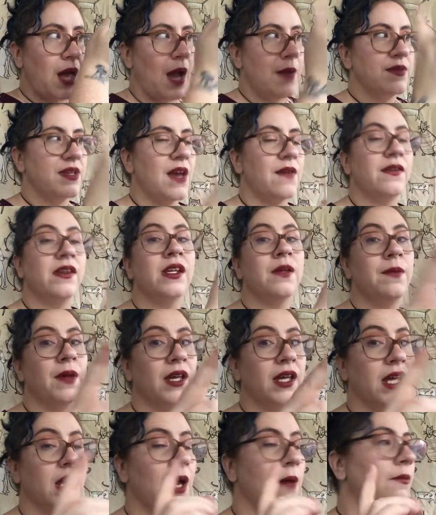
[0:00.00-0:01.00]
I'm definitely
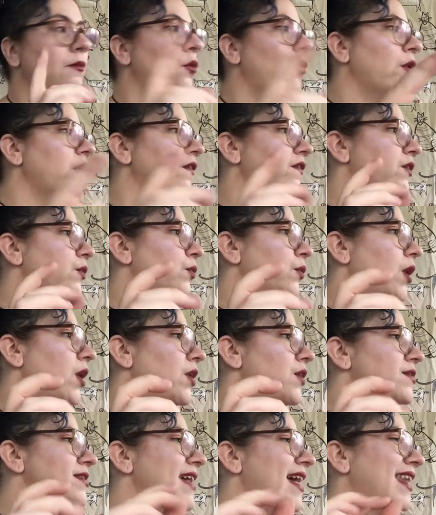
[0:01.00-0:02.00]
picking up more of the
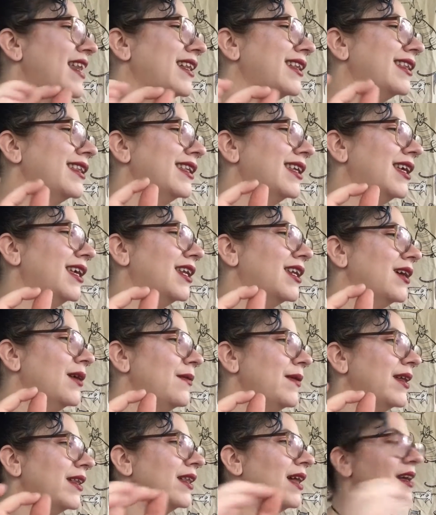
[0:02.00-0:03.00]
rose and a little
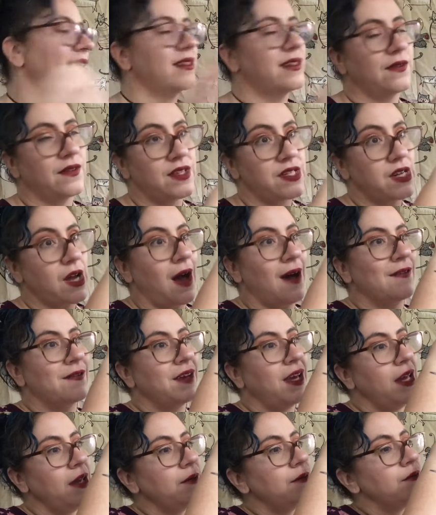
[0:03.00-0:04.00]
bit less of the
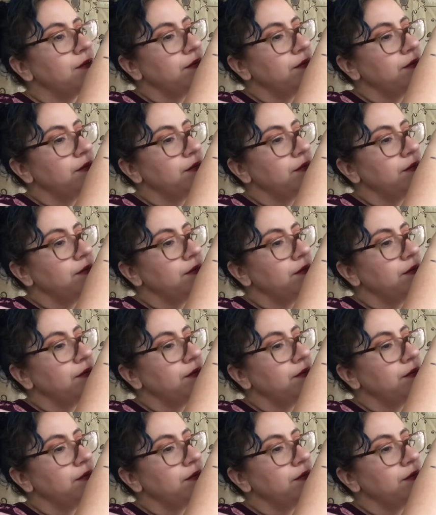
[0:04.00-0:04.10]
toffee.